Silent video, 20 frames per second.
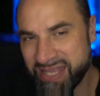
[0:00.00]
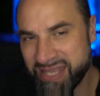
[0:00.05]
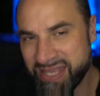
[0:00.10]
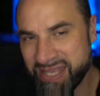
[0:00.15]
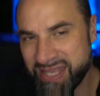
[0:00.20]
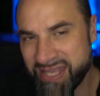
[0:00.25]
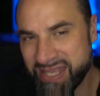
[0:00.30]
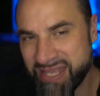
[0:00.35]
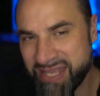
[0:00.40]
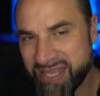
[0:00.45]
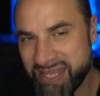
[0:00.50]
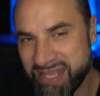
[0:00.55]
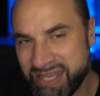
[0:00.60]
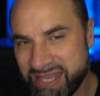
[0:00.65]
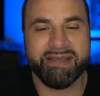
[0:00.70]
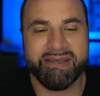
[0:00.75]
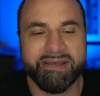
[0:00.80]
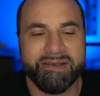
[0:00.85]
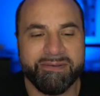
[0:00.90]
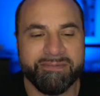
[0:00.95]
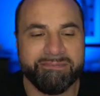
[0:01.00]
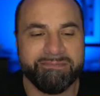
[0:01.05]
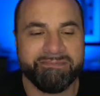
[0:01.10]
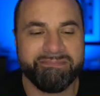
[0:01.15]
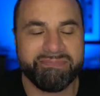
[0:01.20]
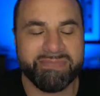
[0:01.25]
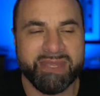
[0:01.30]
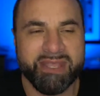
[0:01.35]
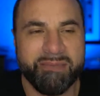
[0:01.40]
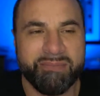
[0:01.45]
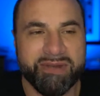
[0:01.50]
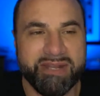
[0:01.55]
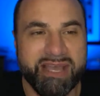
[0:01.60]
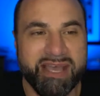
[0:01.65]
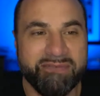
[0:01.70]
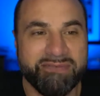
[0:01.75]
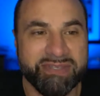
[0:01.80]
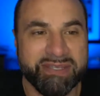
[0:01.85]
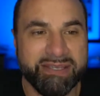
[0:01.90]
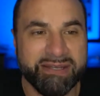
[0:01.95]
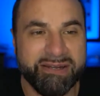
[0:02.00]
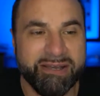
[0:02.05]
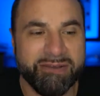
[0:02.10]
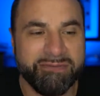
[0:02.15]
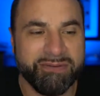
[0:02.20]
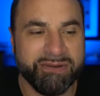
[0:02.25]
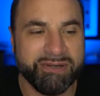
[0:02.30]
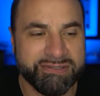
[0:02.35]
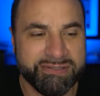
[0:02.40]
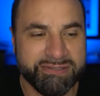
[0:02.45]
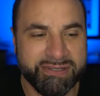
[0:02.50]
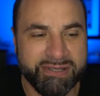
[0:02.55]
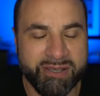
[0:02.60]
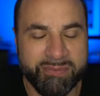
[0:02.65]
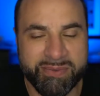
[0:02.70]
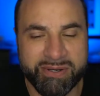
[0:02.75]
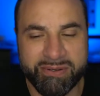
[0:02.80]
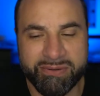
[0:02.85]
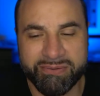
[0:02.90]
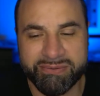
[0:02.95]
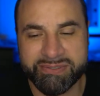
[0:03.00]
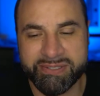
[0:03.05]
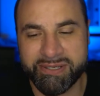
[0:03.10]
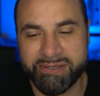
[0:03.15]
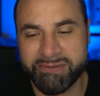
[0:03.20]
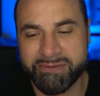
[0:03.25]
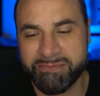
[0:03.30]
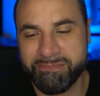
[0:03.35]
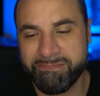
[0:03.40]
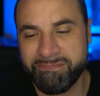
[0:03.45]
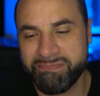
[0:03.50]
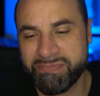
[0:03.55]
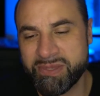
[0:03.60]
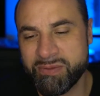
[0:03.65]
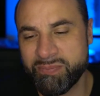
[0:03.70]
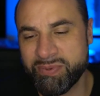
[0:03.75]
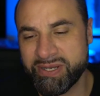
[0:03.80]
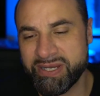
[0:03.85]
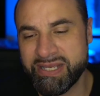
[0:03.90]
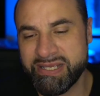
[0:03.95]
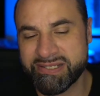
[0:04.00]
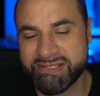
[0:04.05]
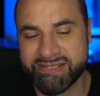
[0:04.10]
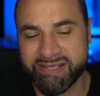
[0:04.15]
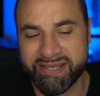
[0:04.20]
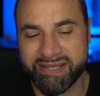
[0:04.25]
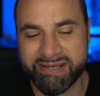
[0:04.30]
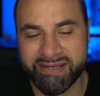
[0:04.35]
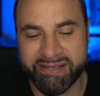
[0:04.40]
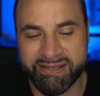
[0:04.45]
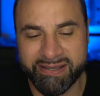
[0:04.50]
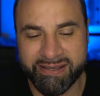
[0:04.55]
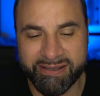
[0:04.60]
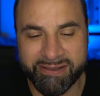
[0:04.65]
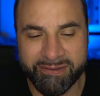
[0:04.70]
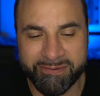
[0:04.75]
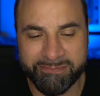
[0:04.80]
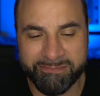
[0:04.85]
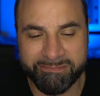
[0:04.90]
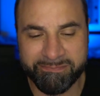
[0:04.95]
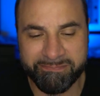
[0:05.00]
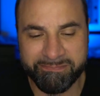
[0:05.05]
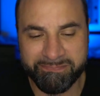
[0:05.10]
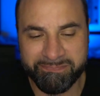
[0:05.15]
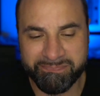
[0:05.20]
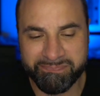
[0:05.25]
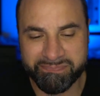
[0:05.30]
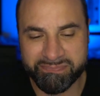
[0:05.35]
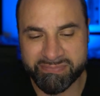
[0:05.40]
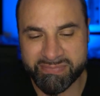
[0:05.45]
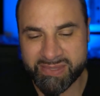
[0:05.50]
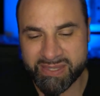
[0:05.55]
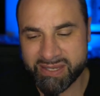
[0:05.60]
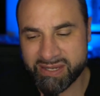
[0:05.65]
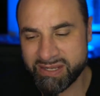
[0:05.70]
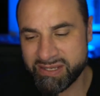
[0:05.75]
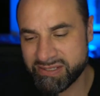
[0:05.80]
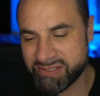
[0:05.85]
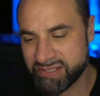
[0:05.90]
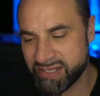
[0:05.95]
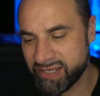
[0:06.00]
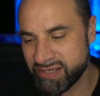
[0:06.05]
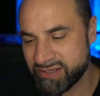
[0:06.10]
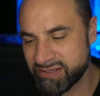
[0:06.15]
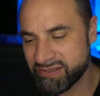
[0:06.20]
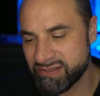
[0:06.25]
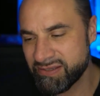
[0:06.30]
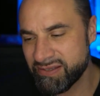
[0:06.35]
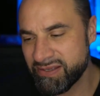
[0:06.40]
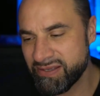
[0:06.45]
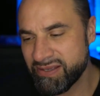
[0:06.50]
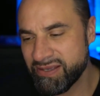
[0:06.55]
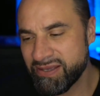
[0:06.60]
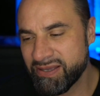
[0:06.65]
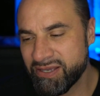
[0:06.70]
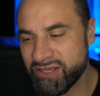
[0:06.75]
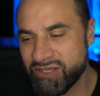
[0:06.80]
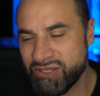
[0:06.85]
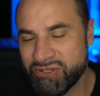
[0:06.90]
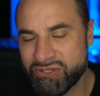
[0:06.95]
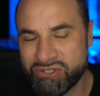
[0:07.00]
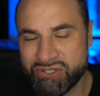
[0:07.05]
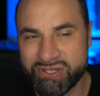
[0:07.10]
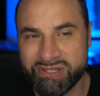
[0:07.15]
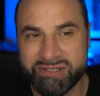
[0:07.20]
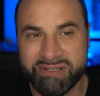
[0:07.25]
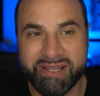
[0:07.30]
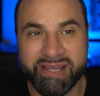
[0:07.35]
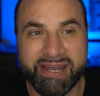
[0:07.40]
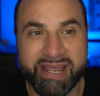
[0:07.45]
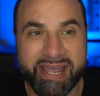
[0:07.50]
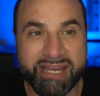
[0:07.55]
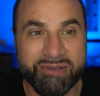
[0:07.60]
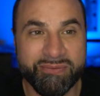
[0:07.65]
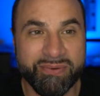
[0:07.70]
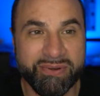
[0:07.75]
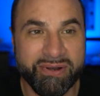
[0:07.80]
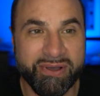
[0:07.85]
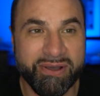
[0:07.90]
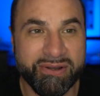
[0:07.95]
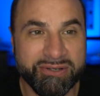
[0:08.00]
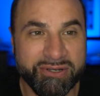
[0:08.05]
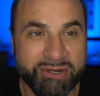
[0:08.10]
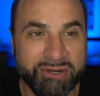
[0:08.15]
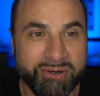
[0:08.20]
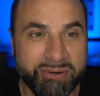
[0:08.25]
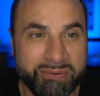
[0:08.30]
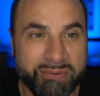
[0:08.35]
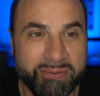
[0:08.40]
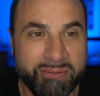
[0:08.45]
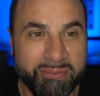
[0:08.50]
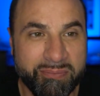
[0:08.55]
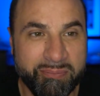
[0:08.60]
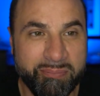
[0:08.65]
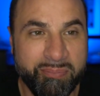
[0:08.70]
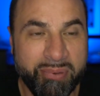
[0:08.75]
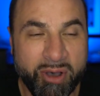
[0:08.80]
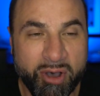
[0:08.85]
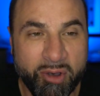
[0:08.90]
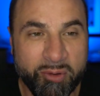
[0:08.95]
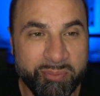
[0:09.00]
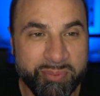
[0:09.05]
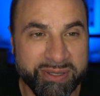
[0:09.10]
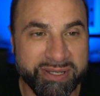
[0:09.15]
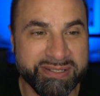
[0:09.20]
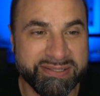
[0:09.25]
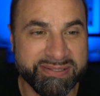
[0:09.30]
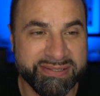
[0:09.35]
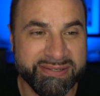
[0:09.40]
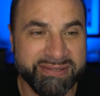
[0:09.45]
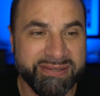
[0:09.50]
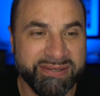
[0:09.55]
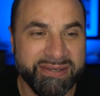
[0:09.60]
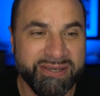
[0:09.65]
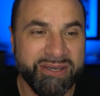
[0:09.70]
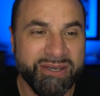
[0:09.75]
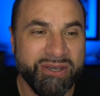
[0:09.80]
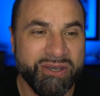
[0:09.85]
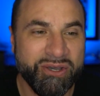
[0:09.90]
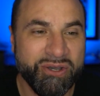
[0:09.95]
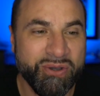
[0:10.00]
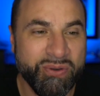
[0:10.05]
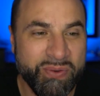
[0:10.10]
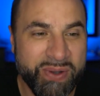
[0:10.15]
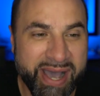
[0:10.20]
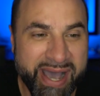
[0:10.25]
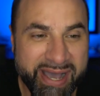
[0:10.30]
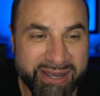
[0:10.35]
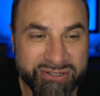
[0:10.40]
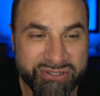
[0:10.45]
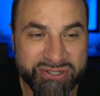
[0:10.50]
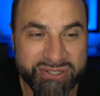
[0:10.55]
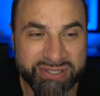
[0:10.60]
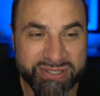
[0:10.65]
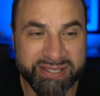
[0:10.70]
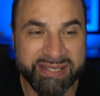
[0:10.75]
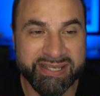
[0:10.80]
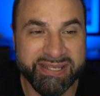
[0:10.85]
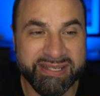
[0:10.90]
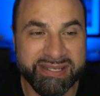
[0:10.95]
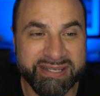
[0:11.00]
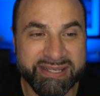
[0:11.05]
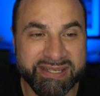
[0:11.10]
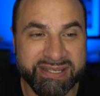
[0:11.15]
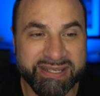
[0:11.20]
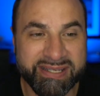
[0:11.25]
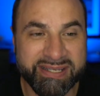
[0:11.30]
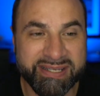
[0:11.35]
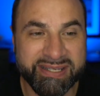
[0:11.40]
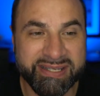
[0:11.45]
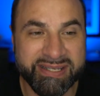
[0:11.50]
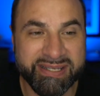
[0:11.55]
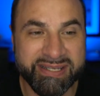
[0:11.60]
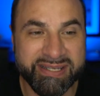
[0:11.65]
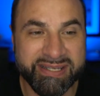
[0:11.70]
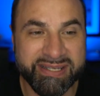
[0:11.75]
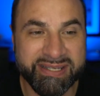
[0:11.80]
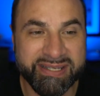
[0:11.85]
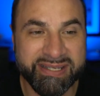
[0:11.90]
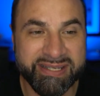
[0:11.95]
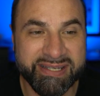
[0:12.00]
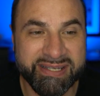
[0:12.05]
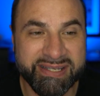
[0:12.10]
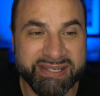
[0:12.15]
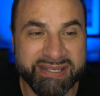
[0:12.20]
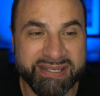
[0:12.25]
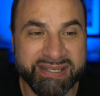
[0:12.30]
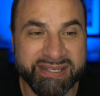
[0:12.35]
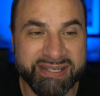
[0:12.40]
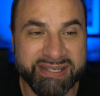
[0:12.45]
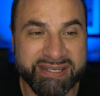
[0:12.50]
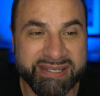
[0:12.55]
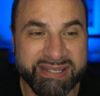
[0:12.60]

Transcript: said, I'm going to have to get off here because I'm in a hotel. But he said, you shouldn't let anyone on your pulpit who actually doesn't have groups